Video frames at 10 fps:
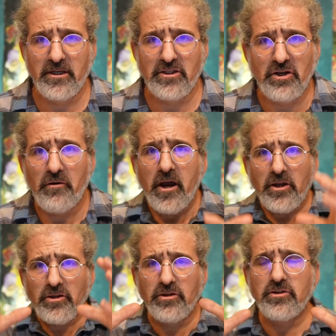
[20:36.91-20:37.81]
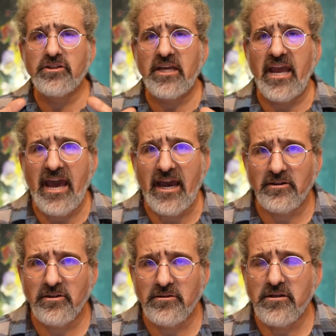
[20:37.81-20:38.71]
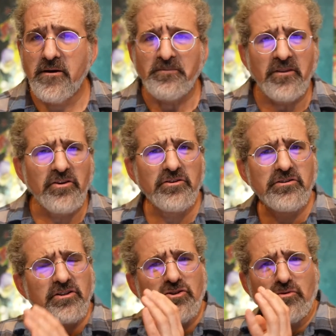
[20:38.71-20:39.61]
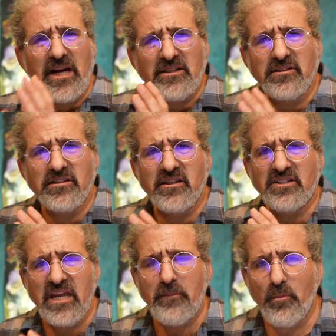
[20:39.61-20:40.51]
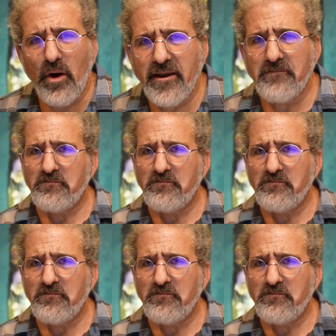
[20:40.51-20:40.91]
So you're using actors, you're using directors in the same way.